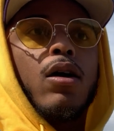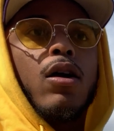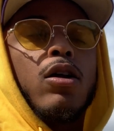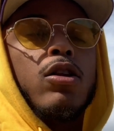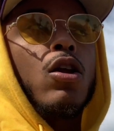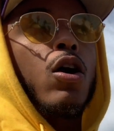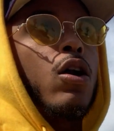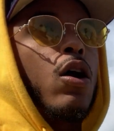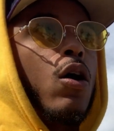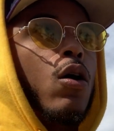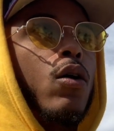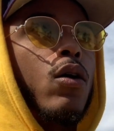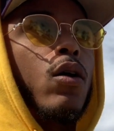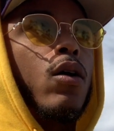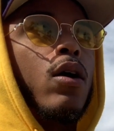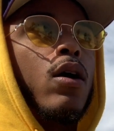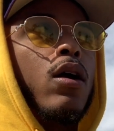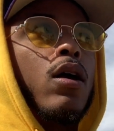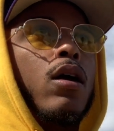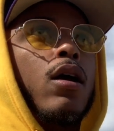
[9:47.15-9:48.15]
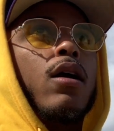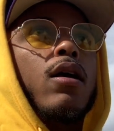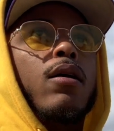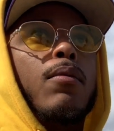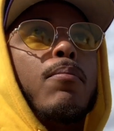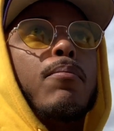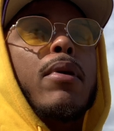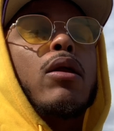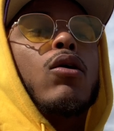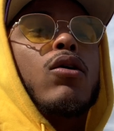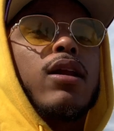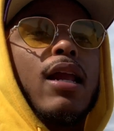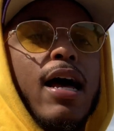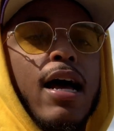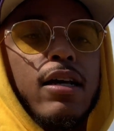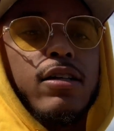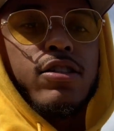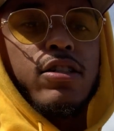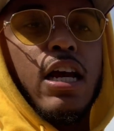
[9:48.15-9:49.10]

No, middle class.